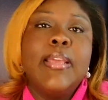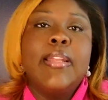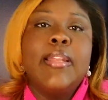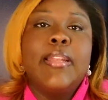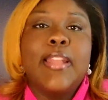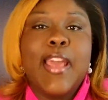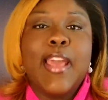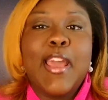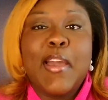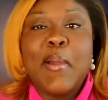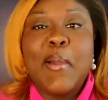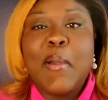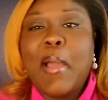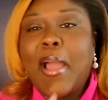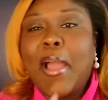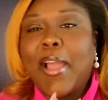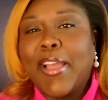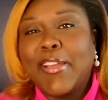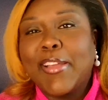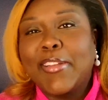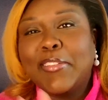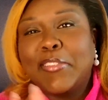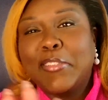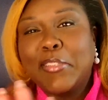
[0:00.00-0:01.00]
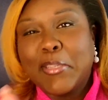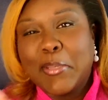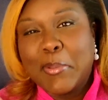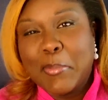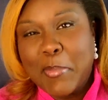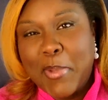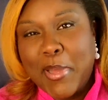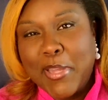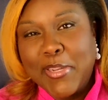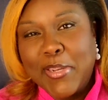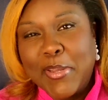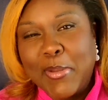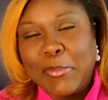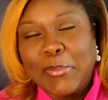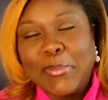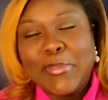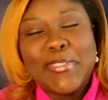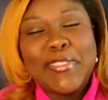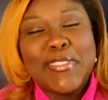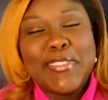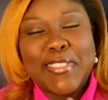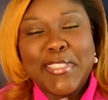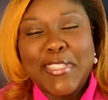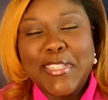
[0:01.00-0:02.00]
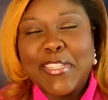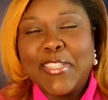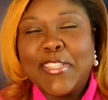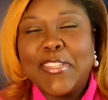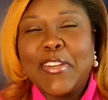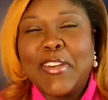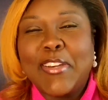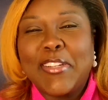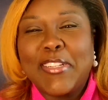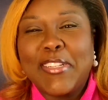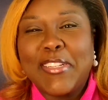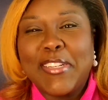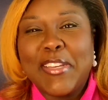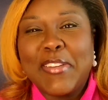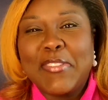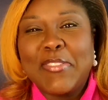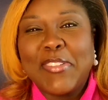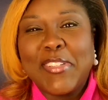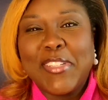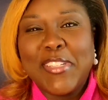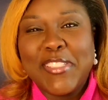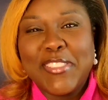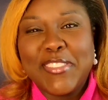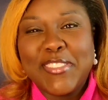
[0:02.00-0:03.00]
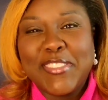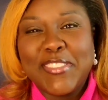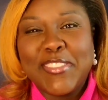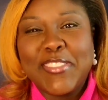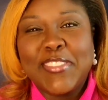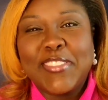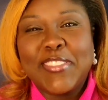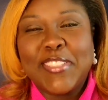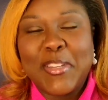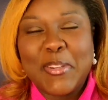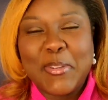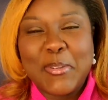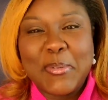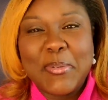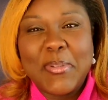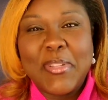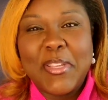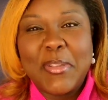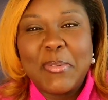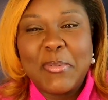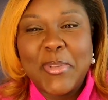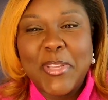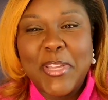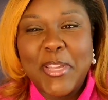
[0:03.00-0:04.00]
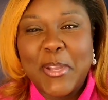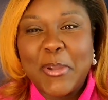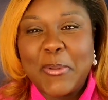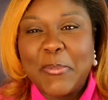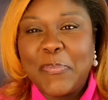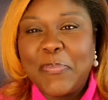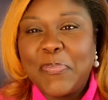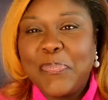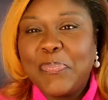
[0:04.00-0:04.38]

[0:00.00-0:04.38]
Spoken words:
Now, I got to look at my notes to give y'all the definition. So here we go.